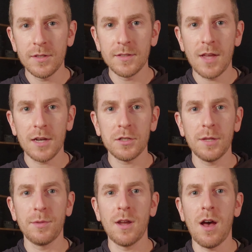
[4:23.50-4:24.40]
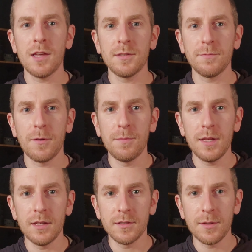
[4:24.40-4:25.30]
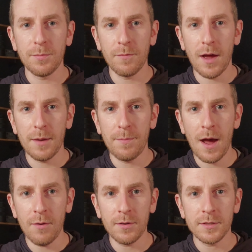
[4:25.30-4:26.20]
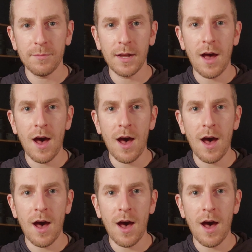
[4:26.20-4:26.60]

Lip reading: that has actually been awesome for me is to provide power to my